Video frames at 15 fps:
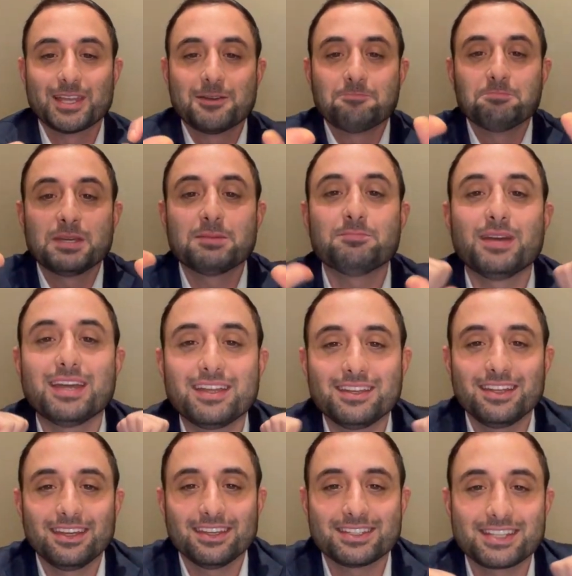
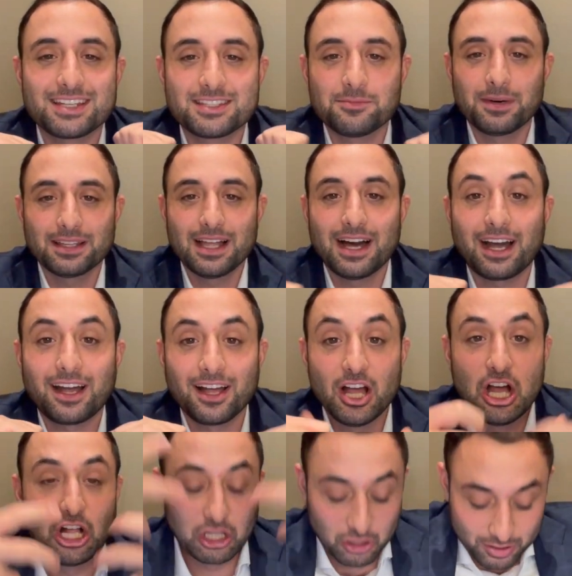Mimeni, says the Malach.
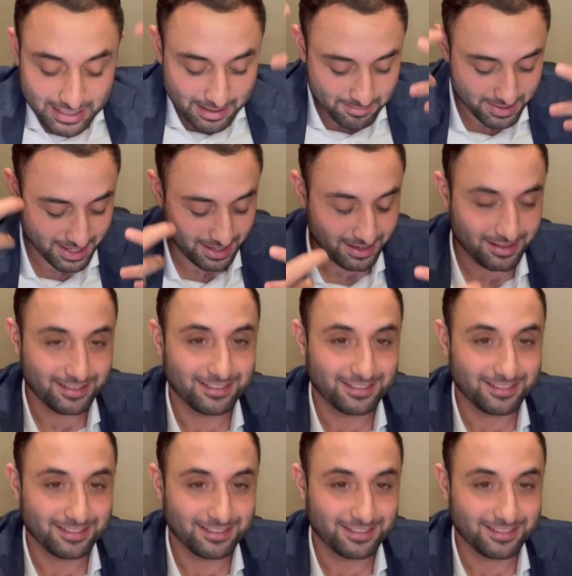Look at me.